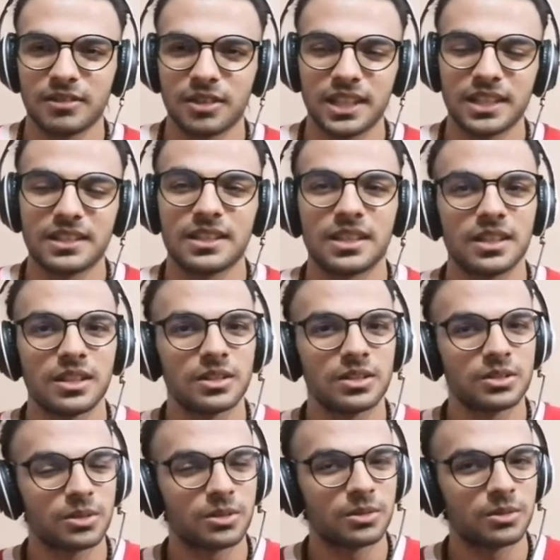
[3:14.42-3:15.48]
right?
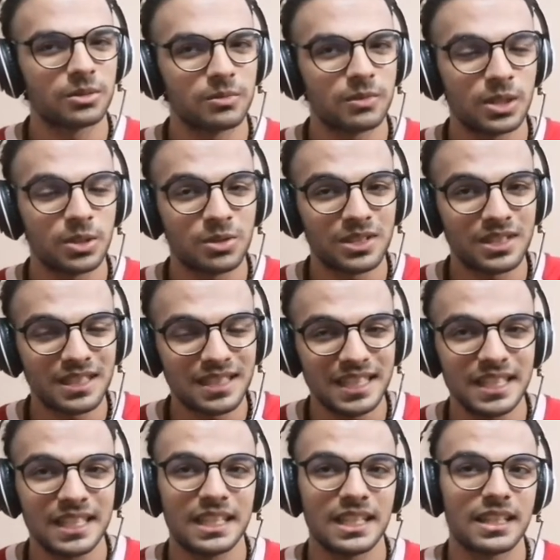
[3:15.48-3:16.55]
So we use
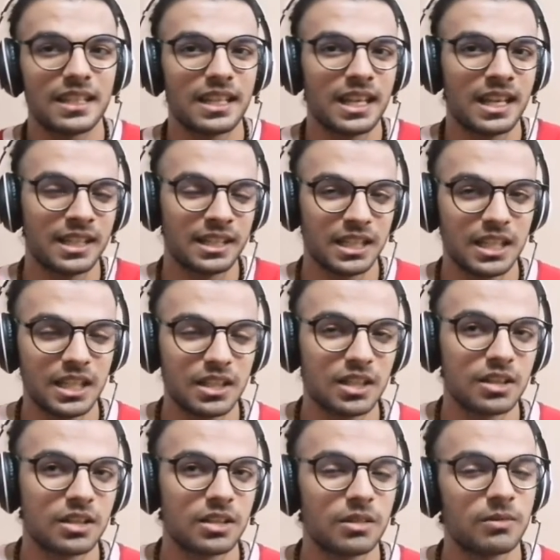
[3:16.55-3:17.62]
di. And
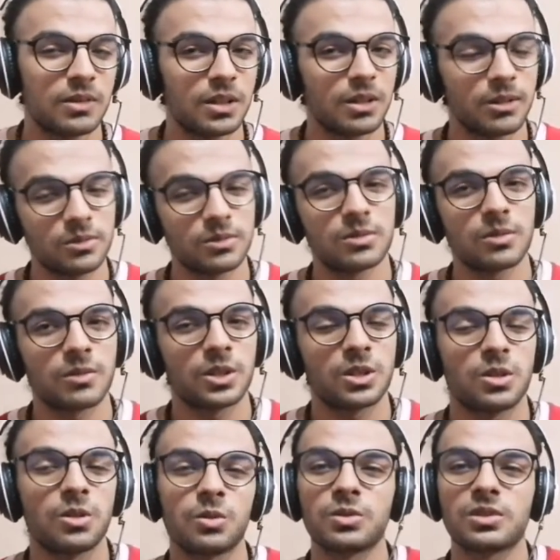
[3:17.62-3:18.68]
here we also want
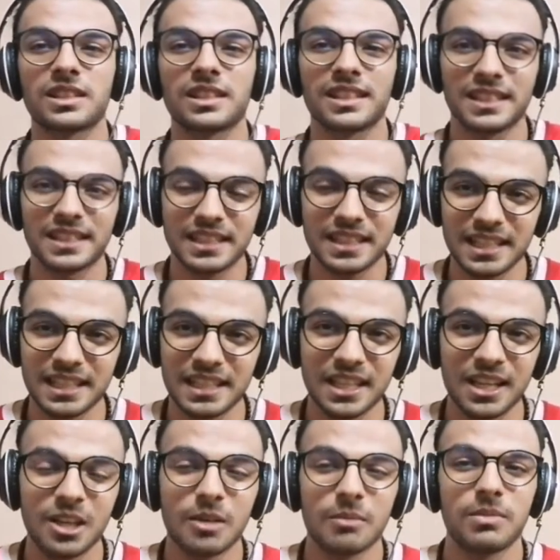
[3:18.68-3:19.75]
to use
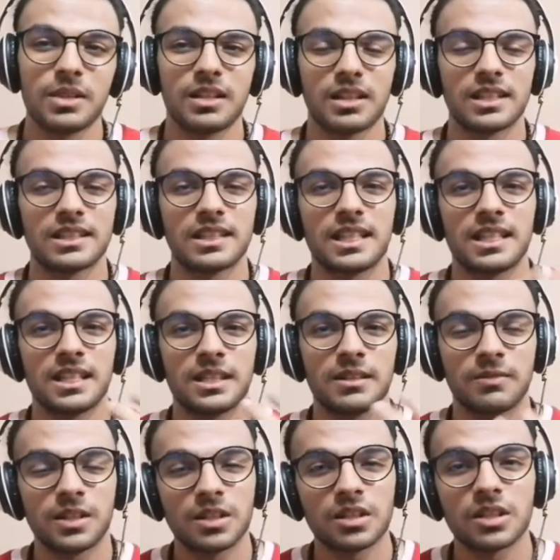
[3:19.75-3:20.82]
di because
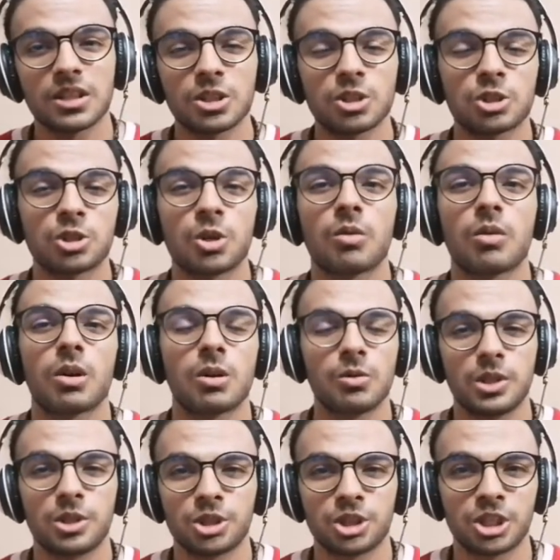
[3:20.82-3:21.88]
if we are going to show
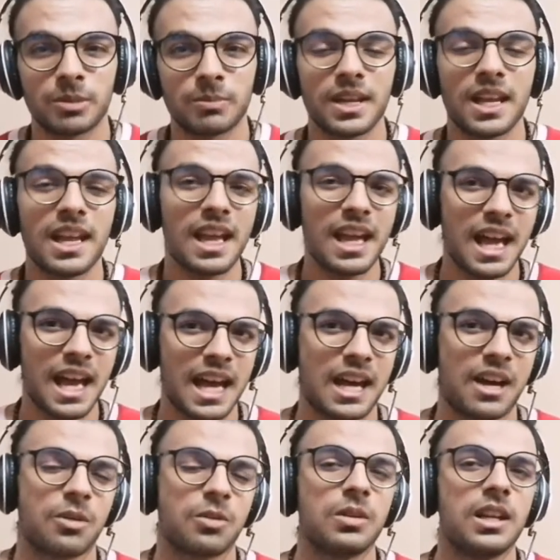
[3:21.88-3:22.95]
ownership.
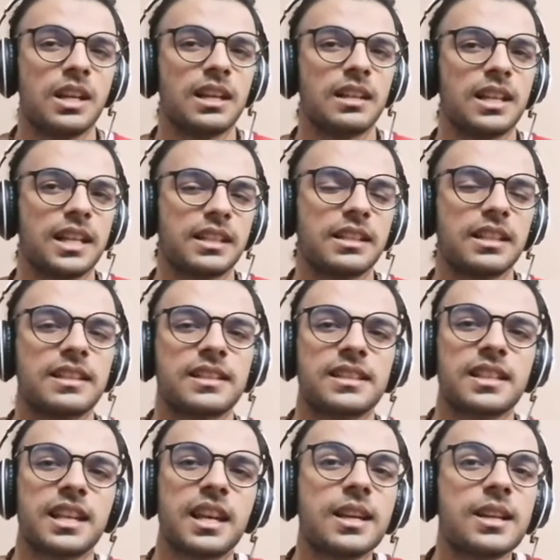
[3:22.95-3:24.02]
How? Like
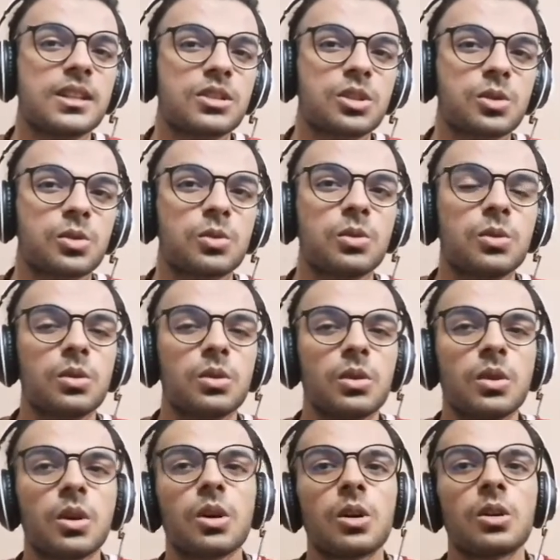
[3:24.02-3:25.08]
this.
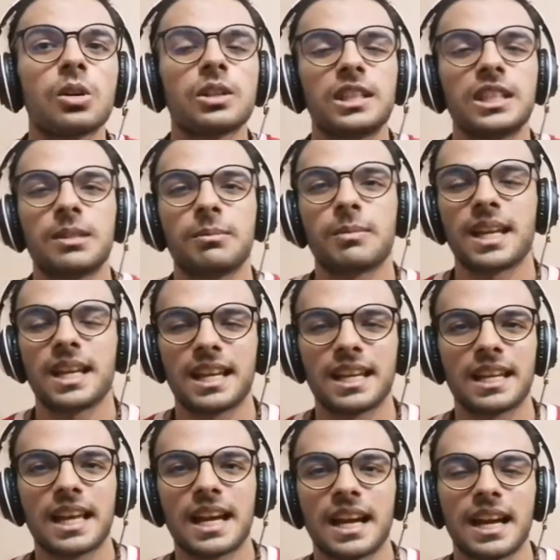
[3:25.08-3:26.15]
Succo di
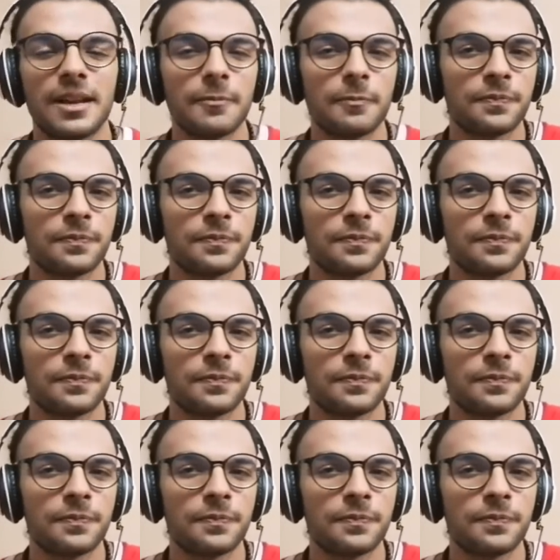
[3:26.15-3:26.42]
mela.